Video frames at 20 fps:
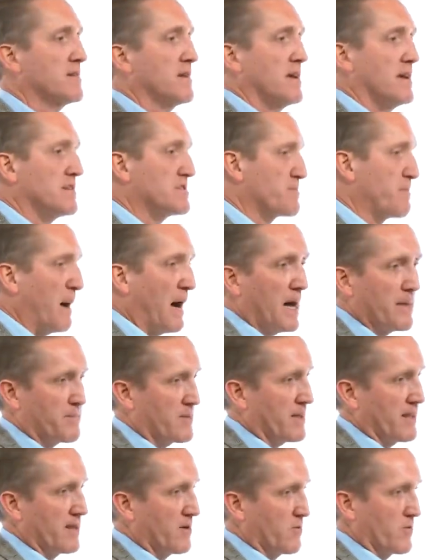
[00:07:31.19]
it's
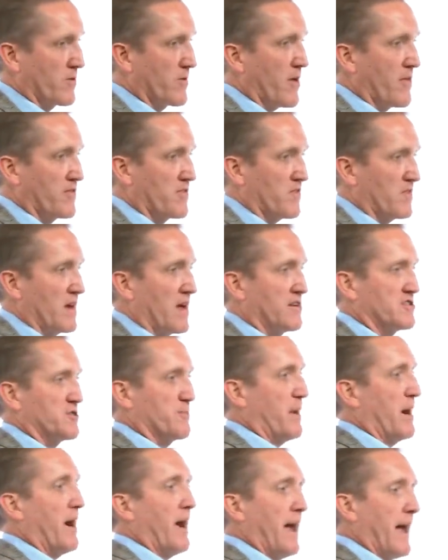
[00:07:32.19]
populated with all this knowledge
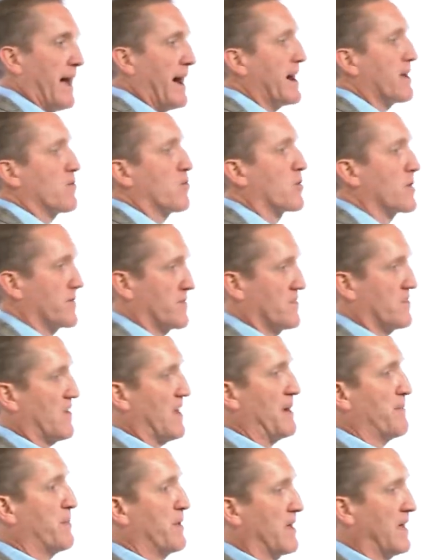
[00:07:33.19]
about how to work this
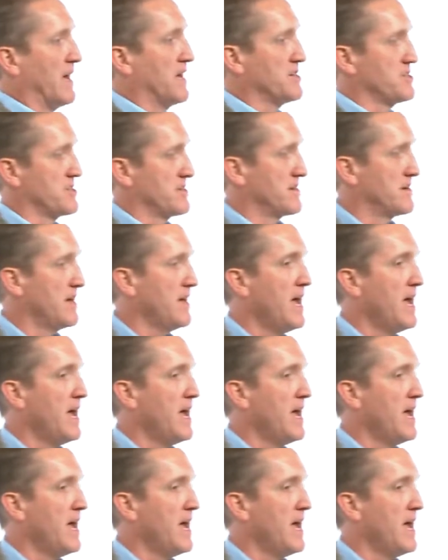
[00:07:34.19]
application